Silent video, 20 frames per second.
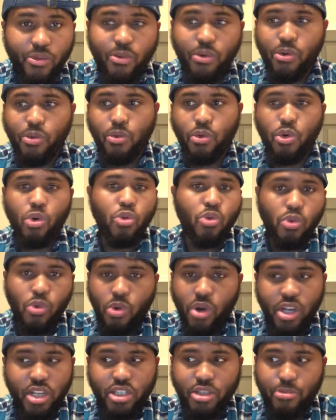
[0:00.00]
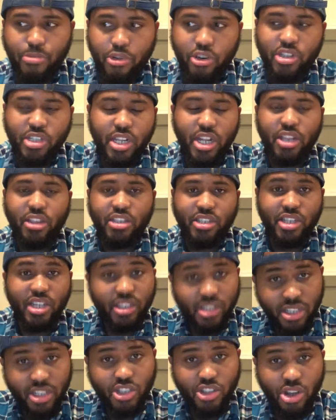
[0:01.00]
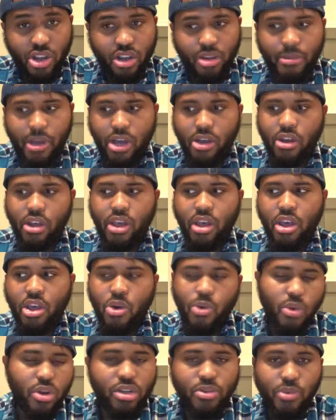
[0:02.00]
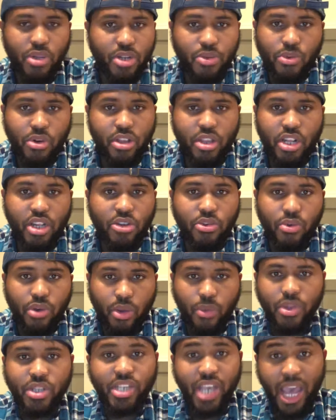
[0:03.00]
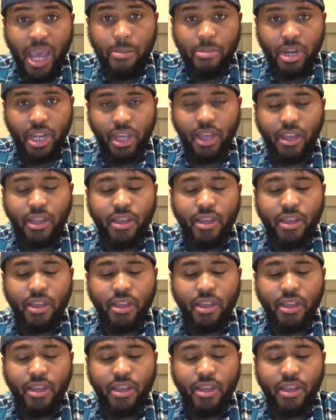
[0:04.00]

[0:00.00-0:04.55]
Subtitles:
What is the person that the sentence is talking about? What are they doing? What's happening?